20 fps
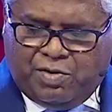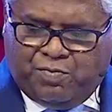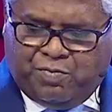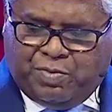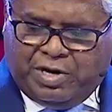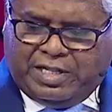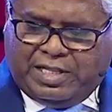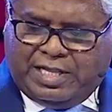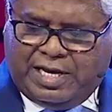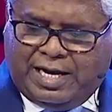
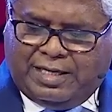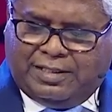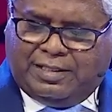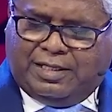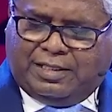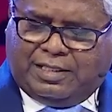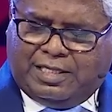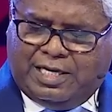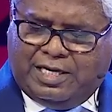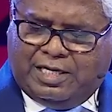But the
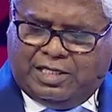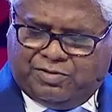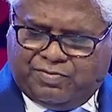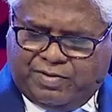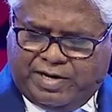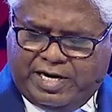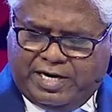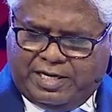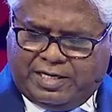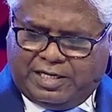other thing is
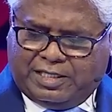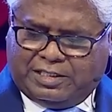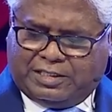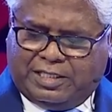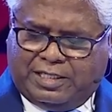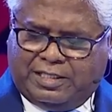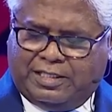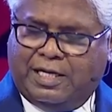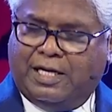very interesting.